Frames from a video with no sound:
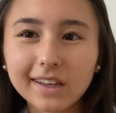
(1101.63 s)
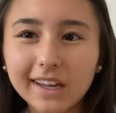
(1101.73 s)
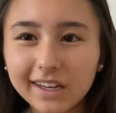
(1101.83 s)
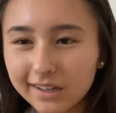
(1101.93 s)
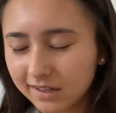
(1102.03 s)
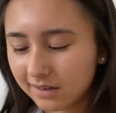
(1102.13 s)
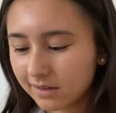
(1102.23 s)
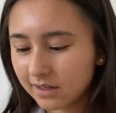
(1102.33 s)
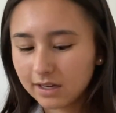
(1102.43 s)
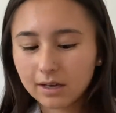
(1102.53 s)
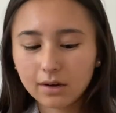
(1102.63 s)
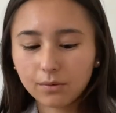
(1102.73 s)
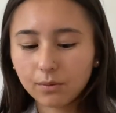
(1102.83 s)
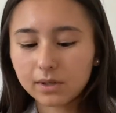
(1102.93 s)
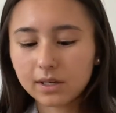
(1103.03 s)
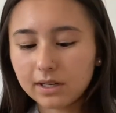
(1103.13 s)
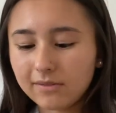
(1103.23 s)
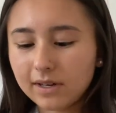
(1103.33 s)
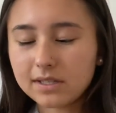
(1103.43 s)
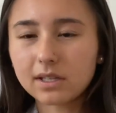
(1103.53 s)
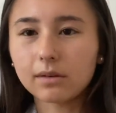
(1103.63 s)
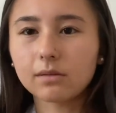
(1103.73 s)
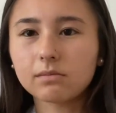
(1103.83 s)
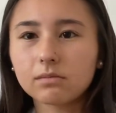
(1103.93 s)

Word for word: Like, what even is the,